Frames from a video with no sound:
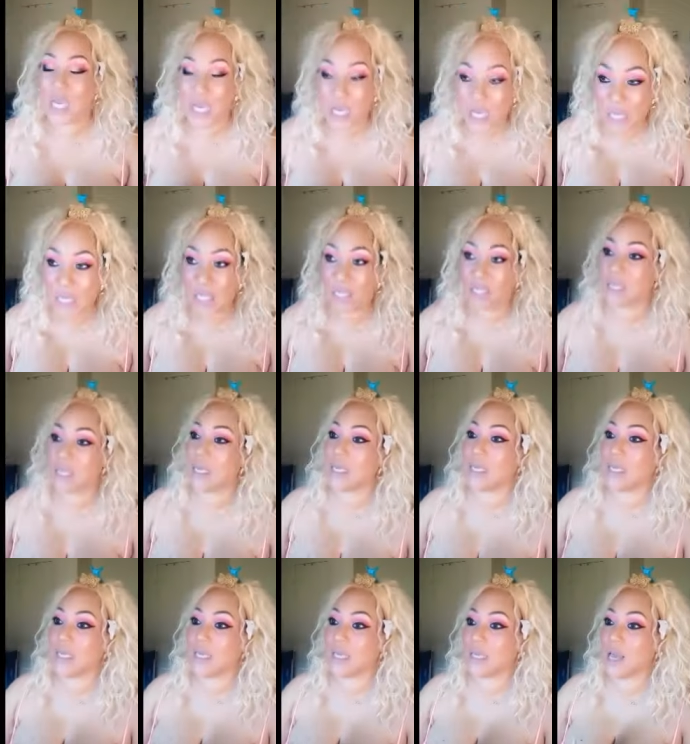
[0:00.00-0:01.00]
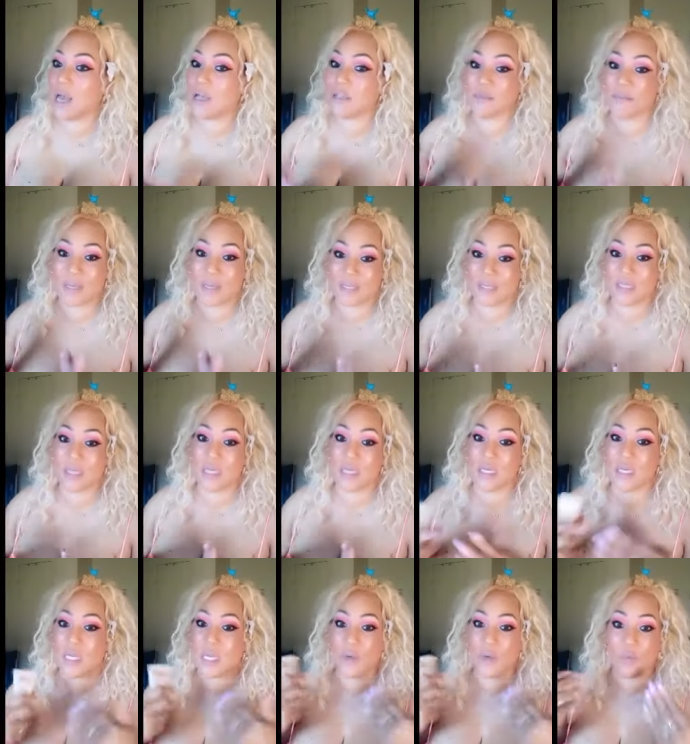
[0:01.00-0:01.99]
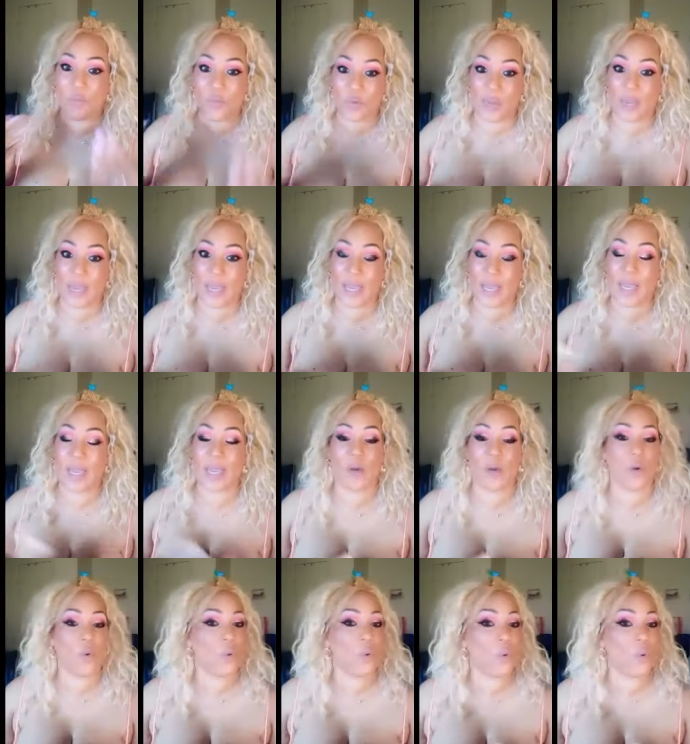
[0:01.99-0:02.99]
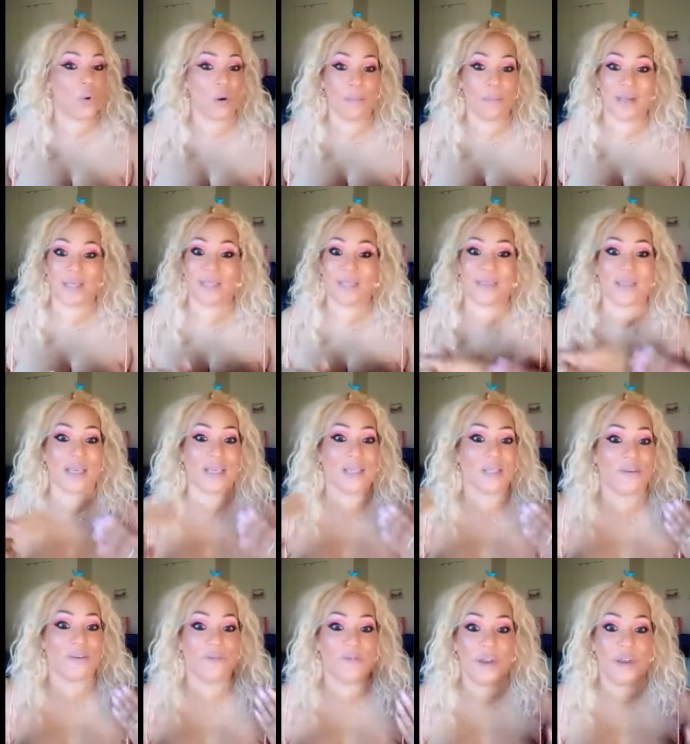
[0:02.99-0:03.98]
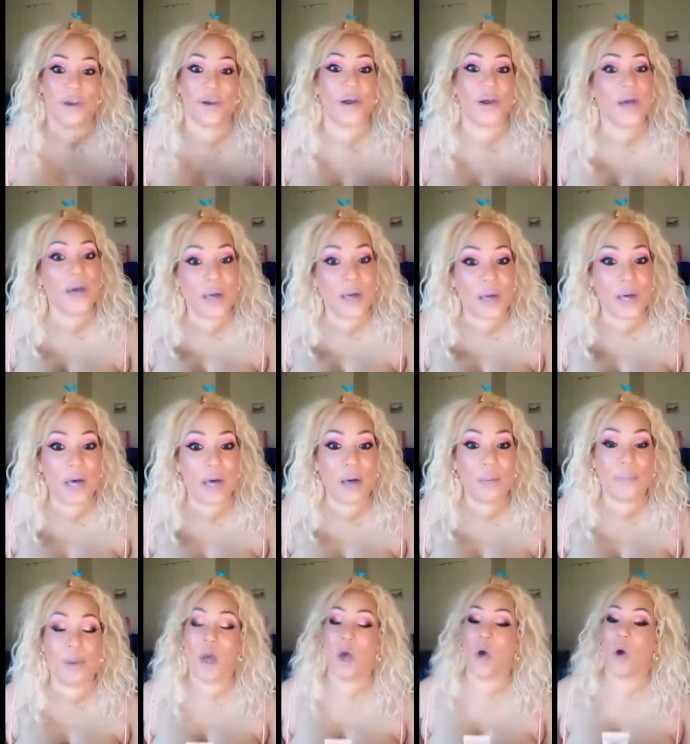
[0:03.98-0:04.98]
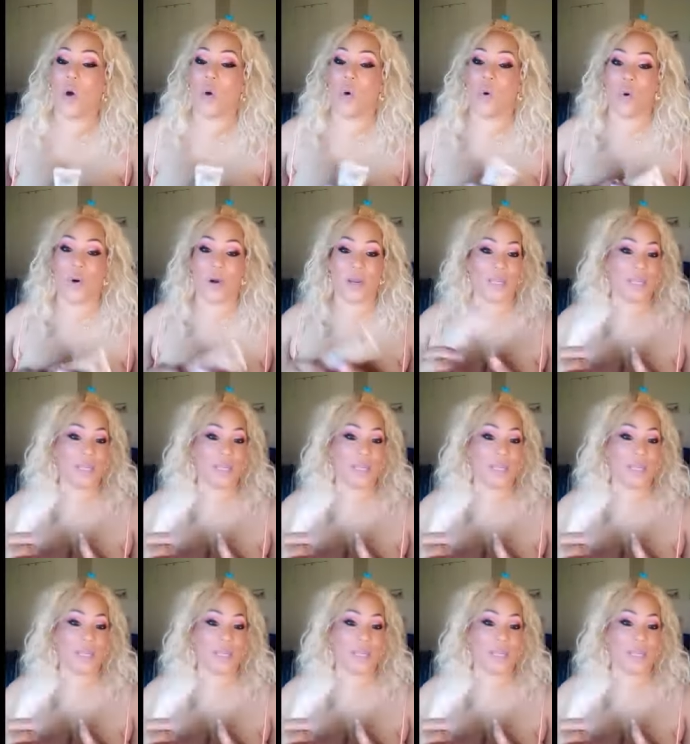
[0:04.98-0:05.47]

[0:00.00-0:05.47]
Anything can cause my skin to get red or my skin to flare up or